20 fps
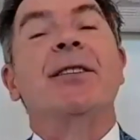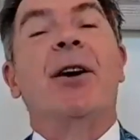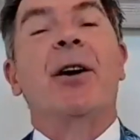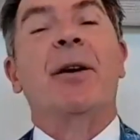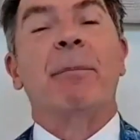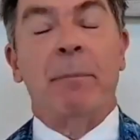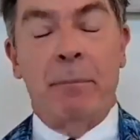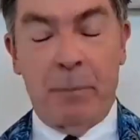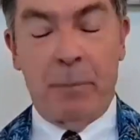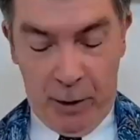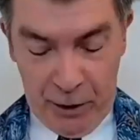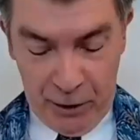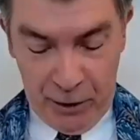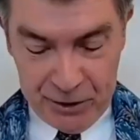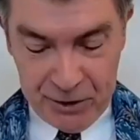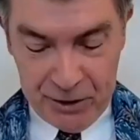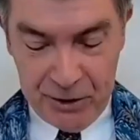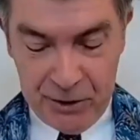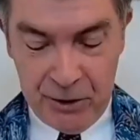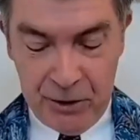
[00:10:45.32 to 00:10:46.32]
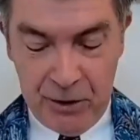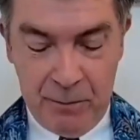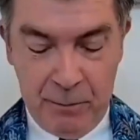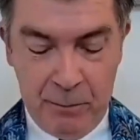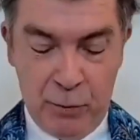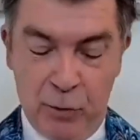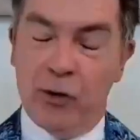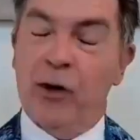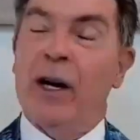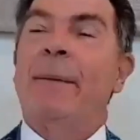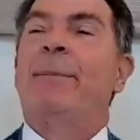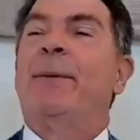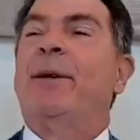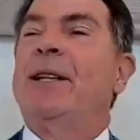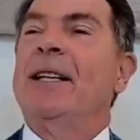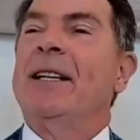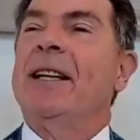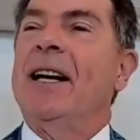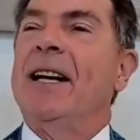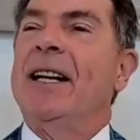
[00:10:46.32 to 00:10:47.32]
are personal
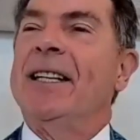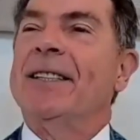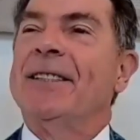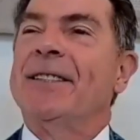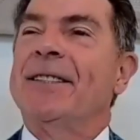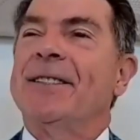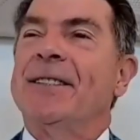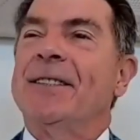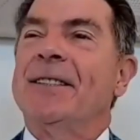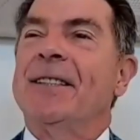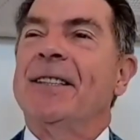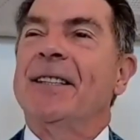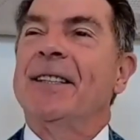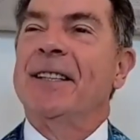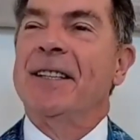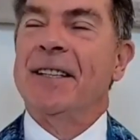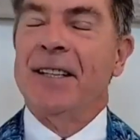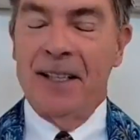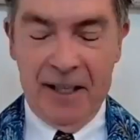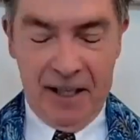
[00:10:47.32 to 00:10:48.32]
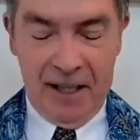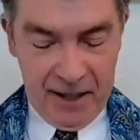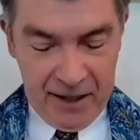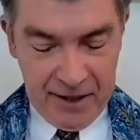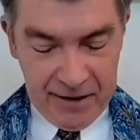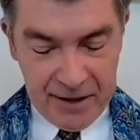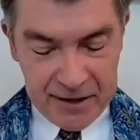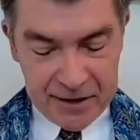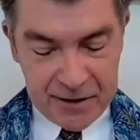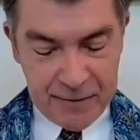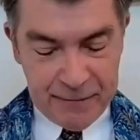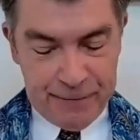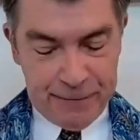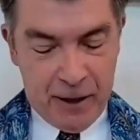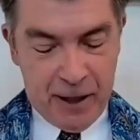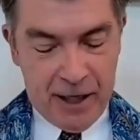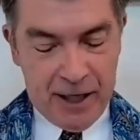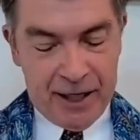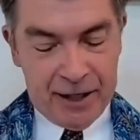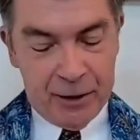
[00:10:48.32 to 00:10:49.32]
property lines that
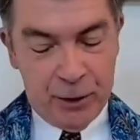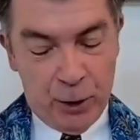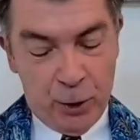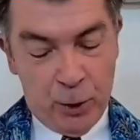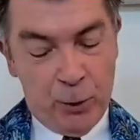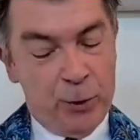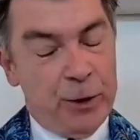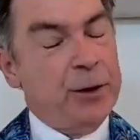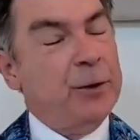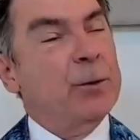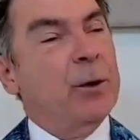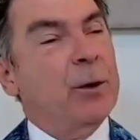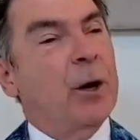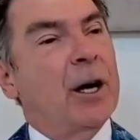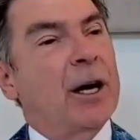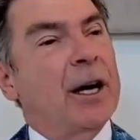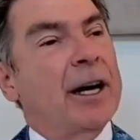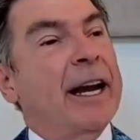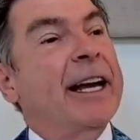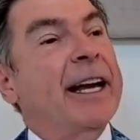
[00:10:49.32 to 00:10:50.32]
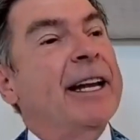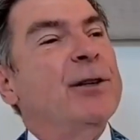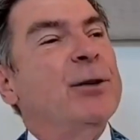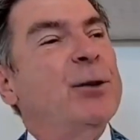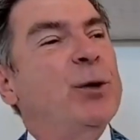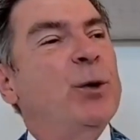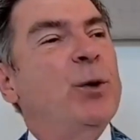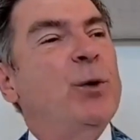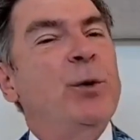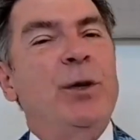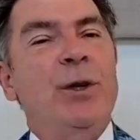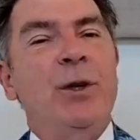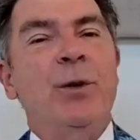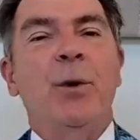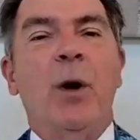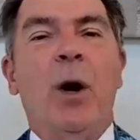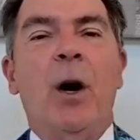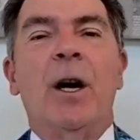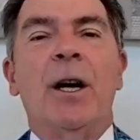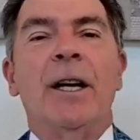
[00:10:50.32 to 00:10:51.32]
define who you are and who
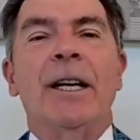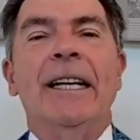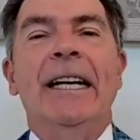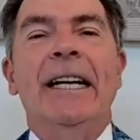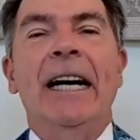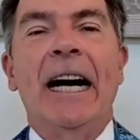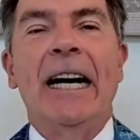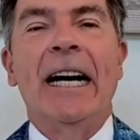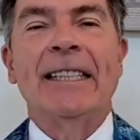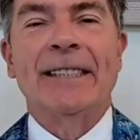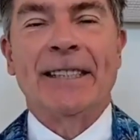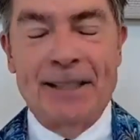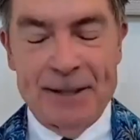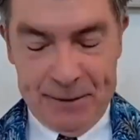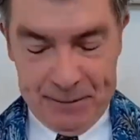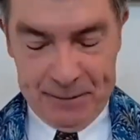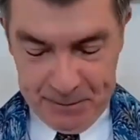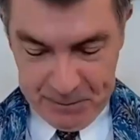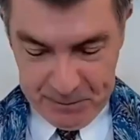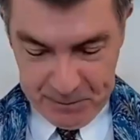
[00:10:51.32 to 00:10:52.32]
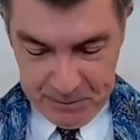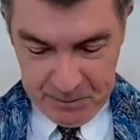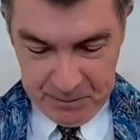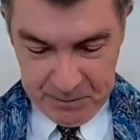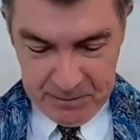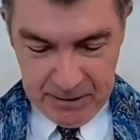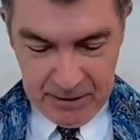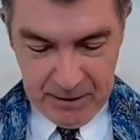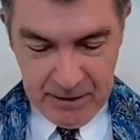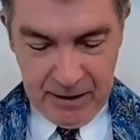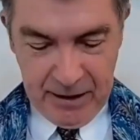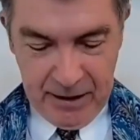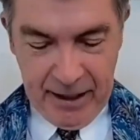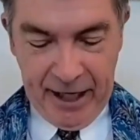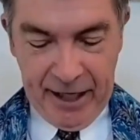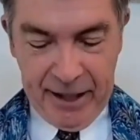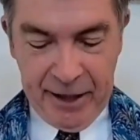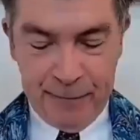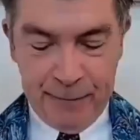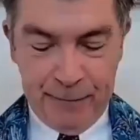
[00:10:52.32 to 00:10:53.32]
you are not,
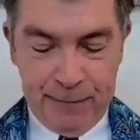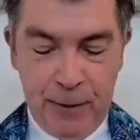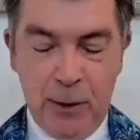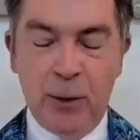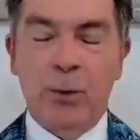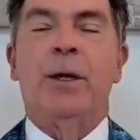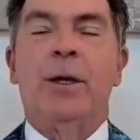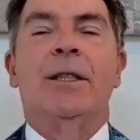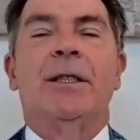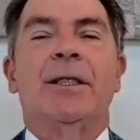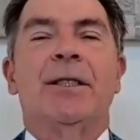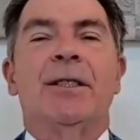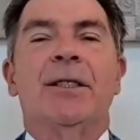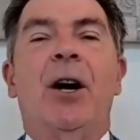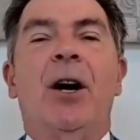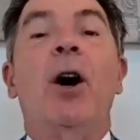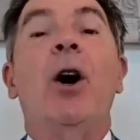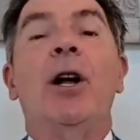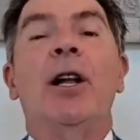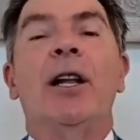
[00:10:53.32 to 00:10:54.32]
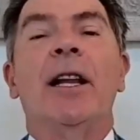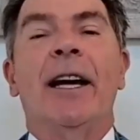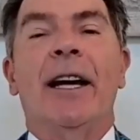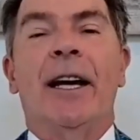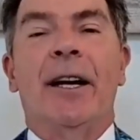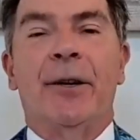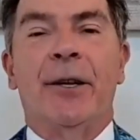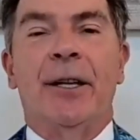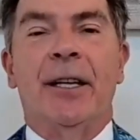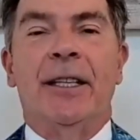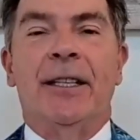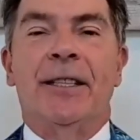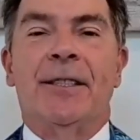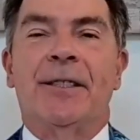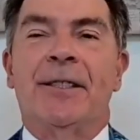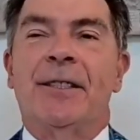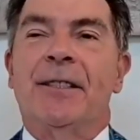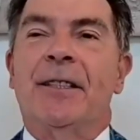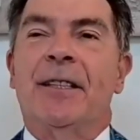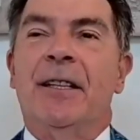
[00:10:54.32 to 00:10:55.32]
and influence all
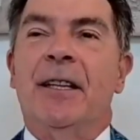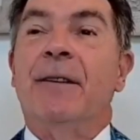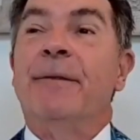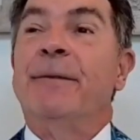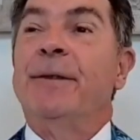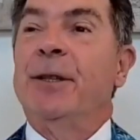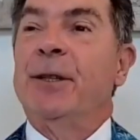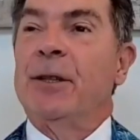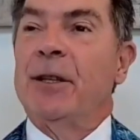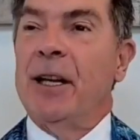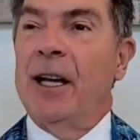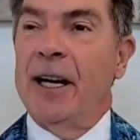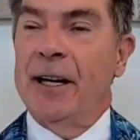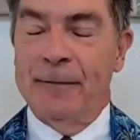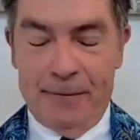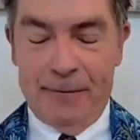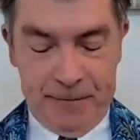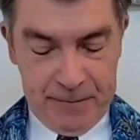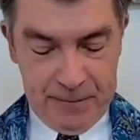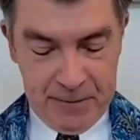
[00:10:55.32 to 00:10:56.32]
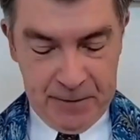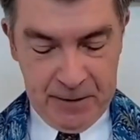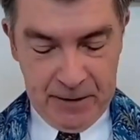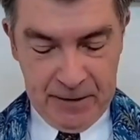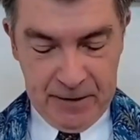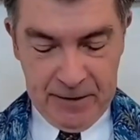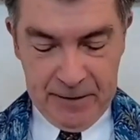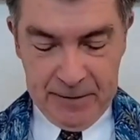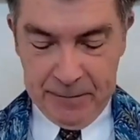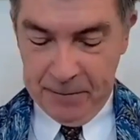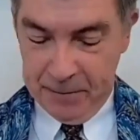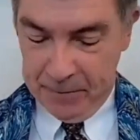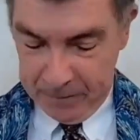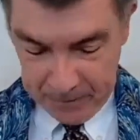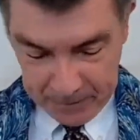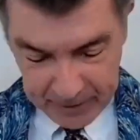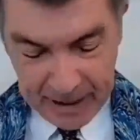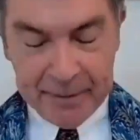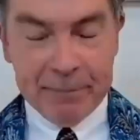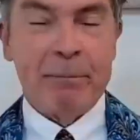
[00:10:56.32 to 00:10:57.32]
areas of your life.
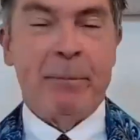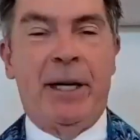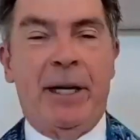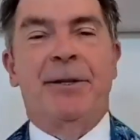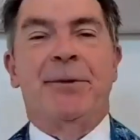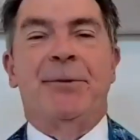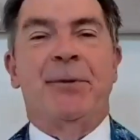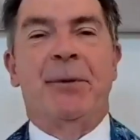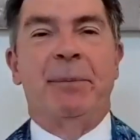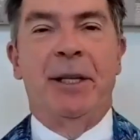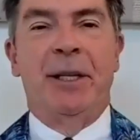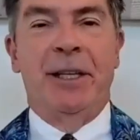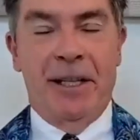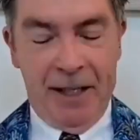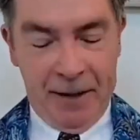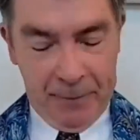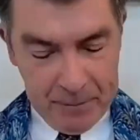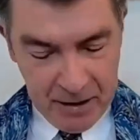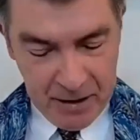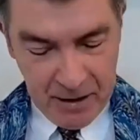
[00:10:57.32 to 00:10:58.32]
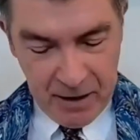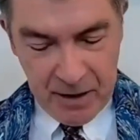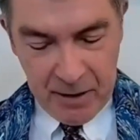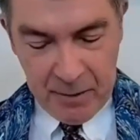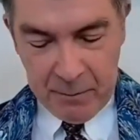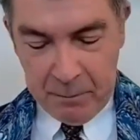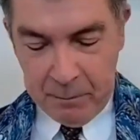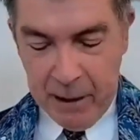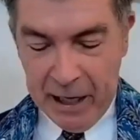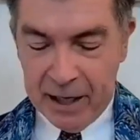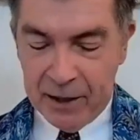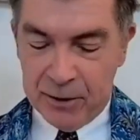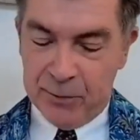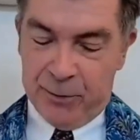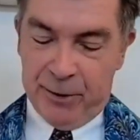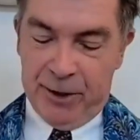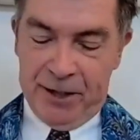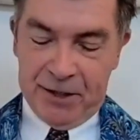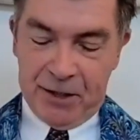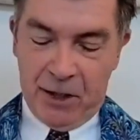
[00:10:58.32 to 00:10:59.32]
That bears repeating.
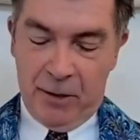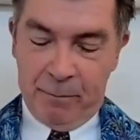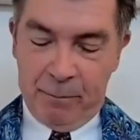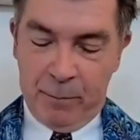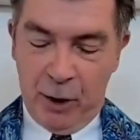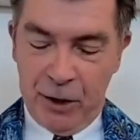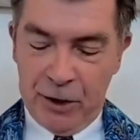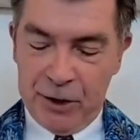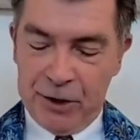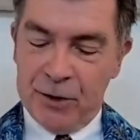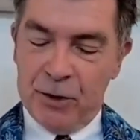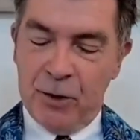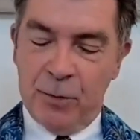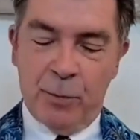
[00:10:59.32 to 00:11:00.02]
Boundaries are personal